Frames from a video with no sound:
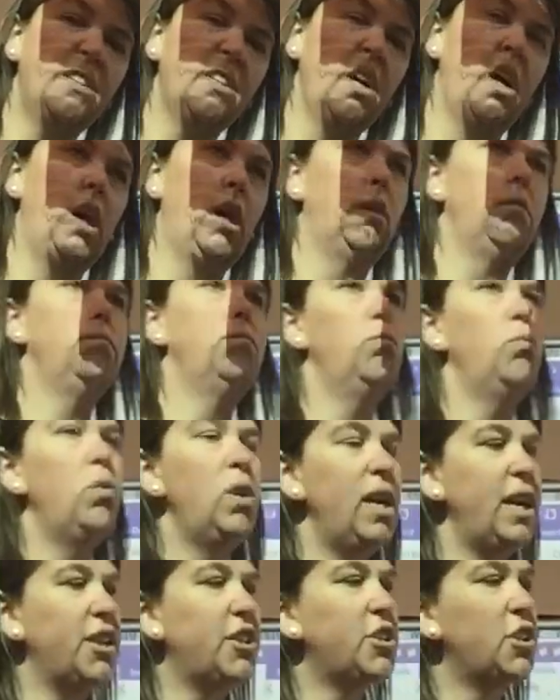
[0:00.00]
tall,
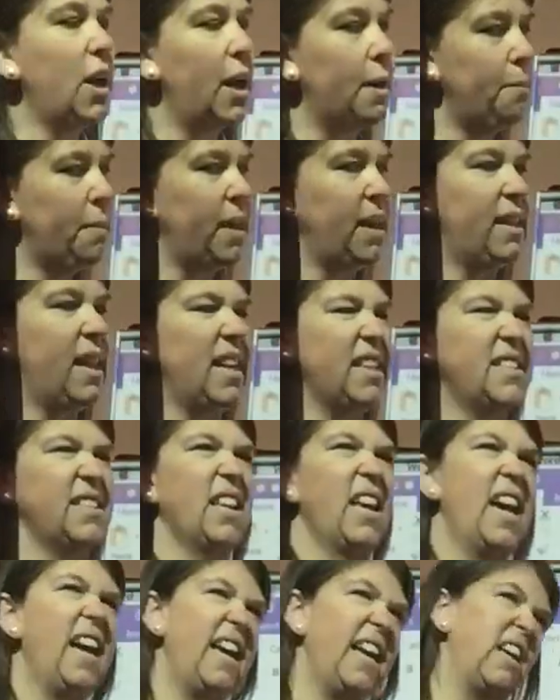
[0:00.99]
which, I mean, that's
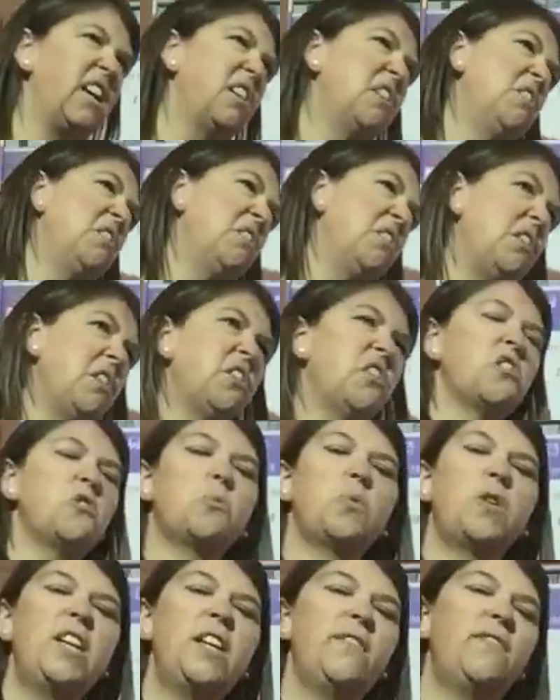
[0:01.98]
like
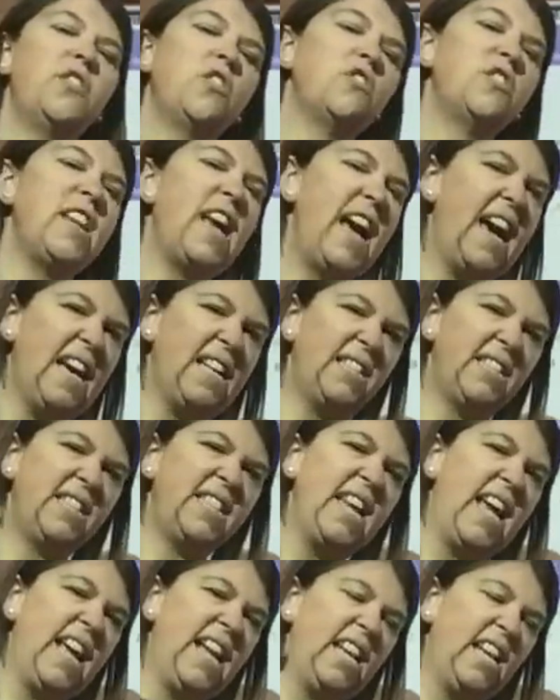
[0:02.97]
3 of your dads
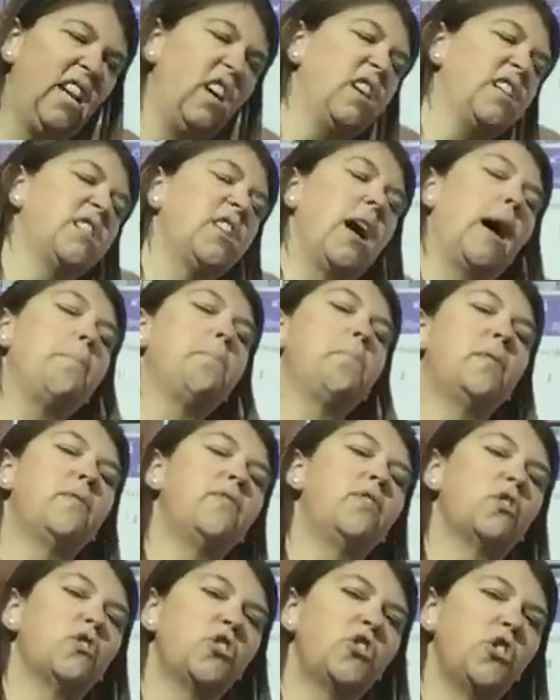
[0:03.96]
standing on top
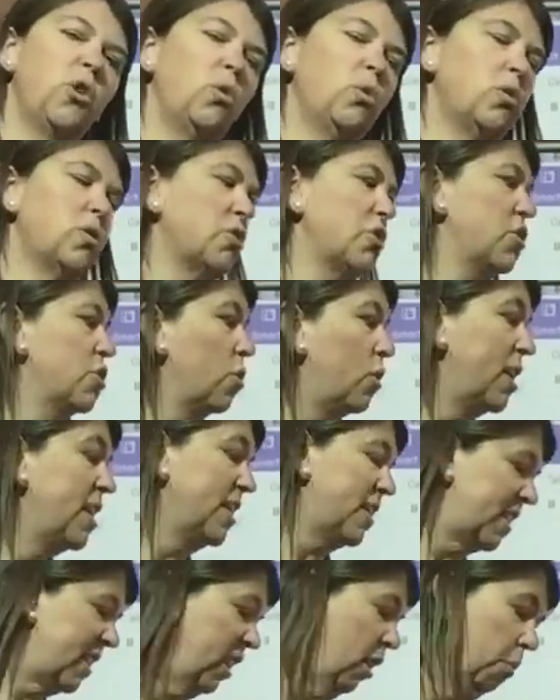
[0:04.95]
of their shoulders. So
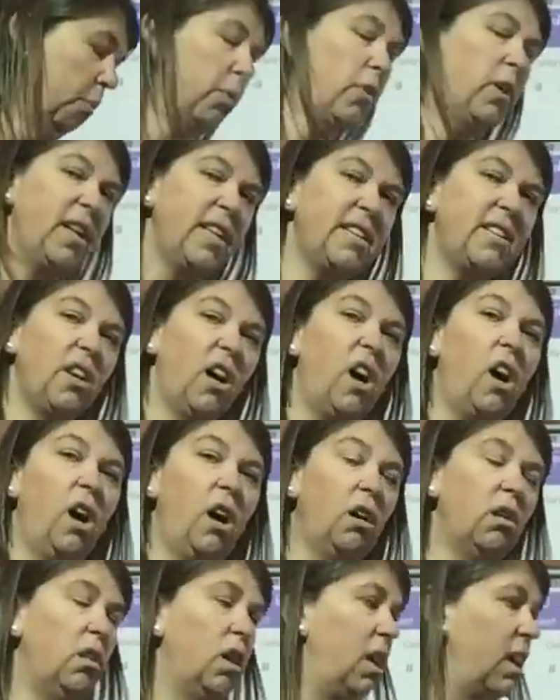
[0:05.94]
he's still pretty
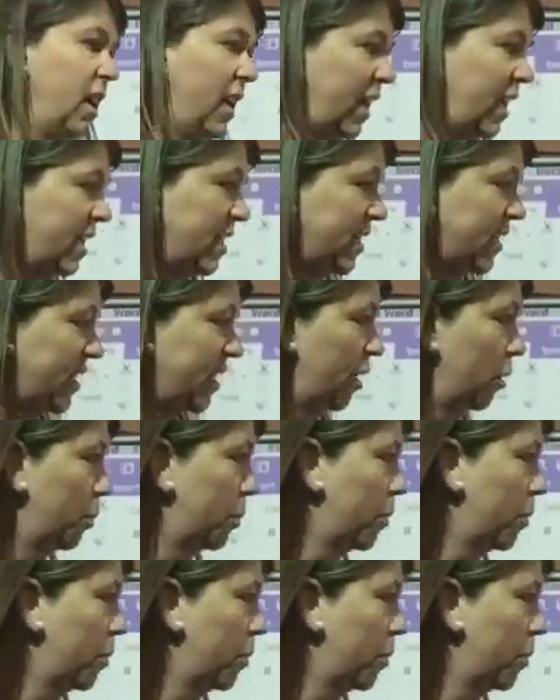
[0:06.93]
tall. He's still